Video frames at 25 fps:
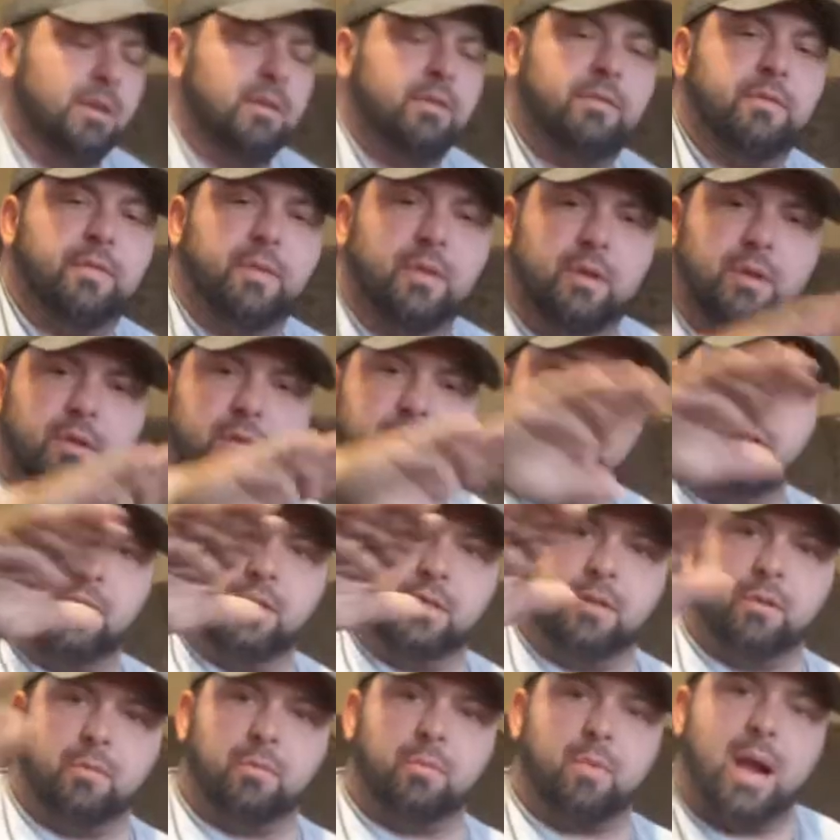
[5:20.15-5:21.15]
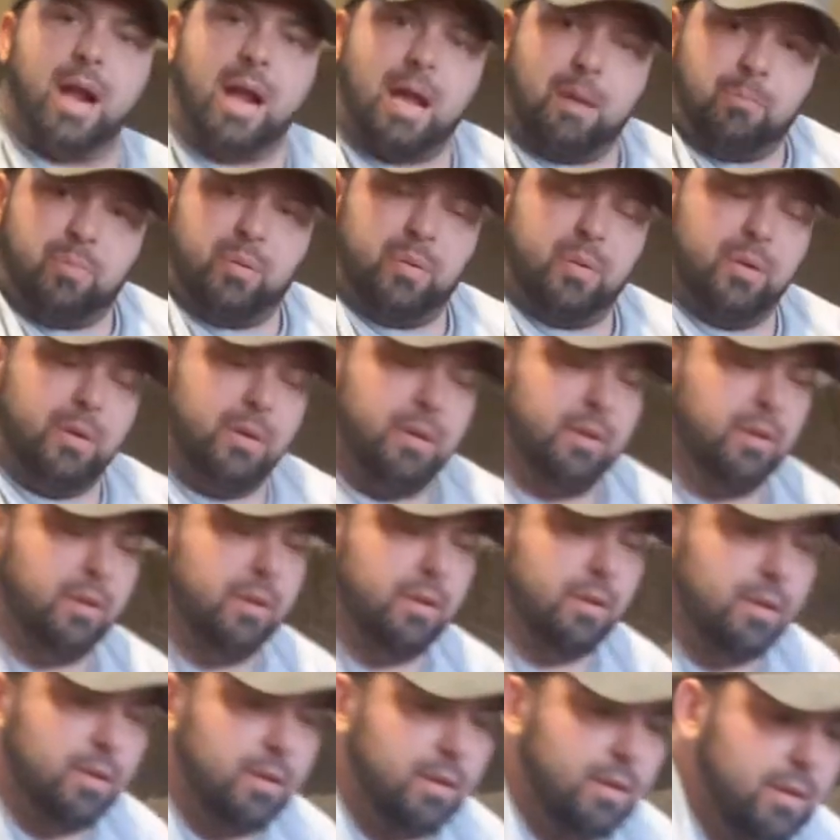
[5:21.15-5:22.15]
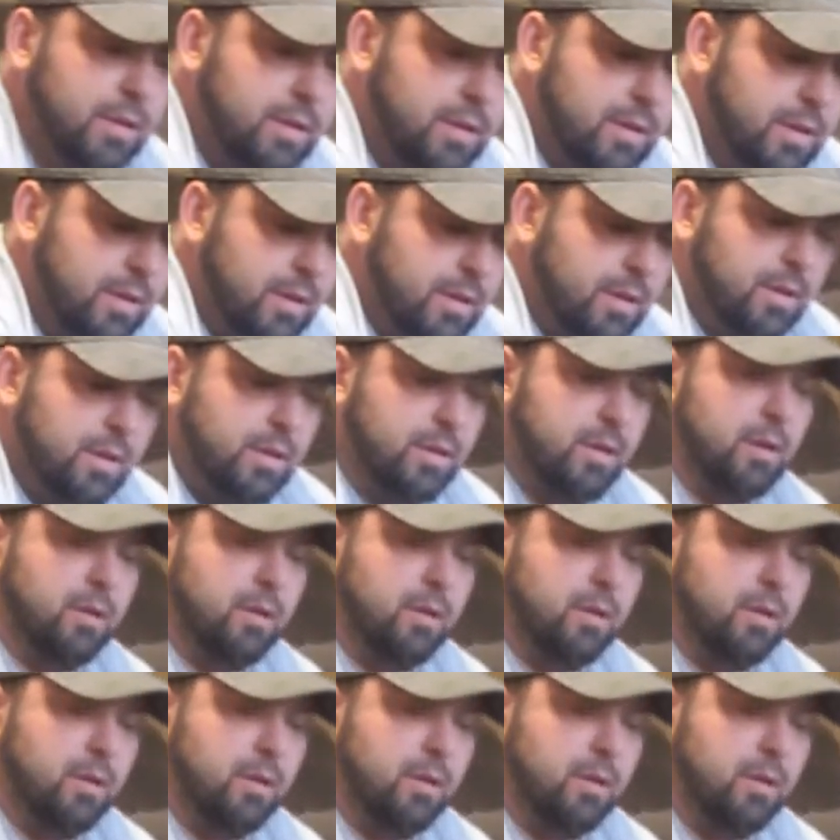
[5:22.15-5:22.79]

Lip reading: for the wrap, you